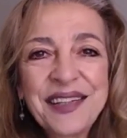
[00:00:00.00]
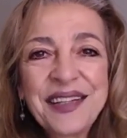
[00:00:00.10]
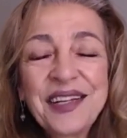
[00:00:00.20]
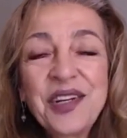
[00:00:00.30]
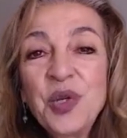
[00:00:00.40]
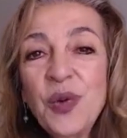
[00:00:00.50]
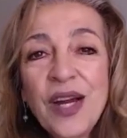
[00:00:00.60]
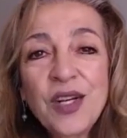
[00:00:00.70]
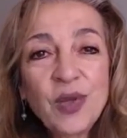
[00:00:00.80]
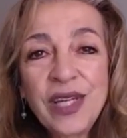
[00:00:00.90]

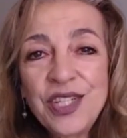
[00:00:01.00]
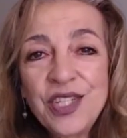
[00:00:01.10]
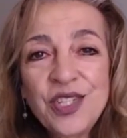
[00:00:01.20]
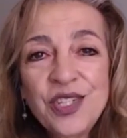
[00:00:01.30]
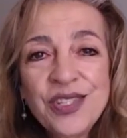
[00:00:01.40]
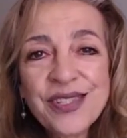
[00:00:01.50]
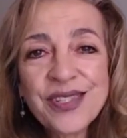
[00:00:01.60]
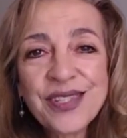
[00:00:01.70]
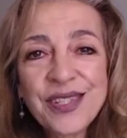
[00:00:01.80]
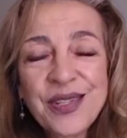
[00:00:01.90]
congratulations
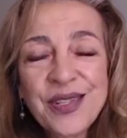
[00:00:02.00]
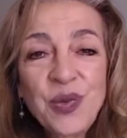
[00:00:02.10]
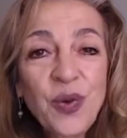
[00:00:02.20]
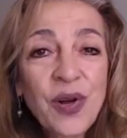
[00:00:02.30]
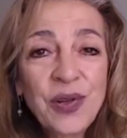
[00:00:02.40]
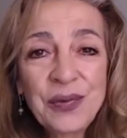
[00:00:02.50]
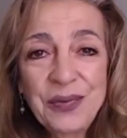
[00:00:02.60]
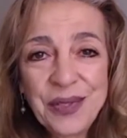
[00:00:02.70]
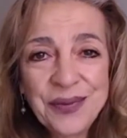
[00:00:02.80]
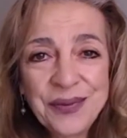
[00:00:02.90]
to all of you
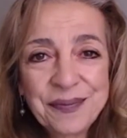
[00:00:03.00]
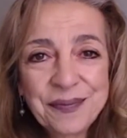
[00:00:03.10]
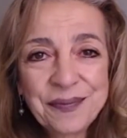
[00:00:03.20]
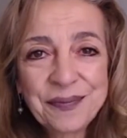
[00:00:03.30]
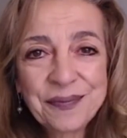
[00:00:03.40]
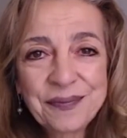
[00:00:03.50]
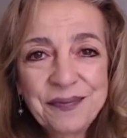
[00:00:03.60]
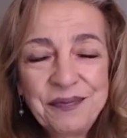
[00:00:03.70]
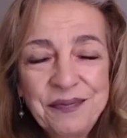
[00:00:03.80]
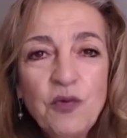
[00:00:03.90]

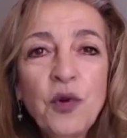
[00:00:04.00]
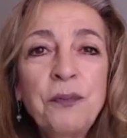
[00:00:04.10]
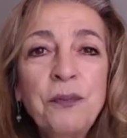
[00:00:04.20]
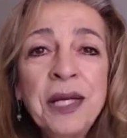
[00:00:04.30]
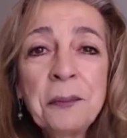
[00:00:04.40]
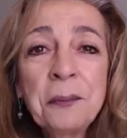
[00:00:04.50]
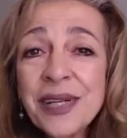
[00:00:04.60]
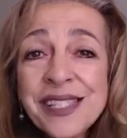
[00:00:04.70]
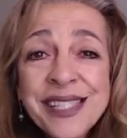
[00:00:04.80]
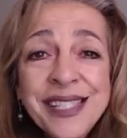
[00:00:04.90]
for being present,